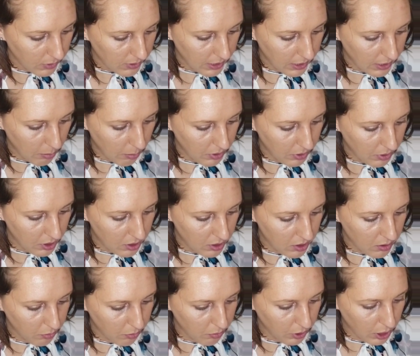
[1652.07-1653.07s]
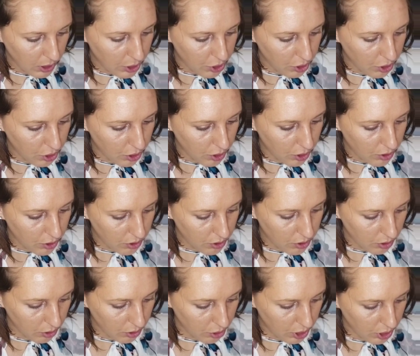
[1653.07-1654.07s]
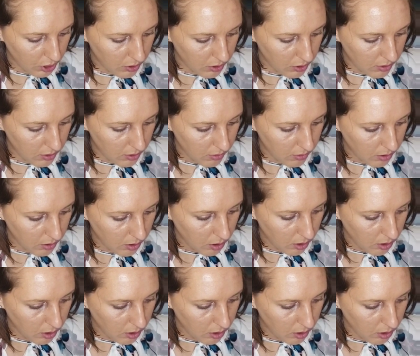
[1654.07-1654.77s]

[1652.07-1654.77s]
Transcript: Dampens pressure surges.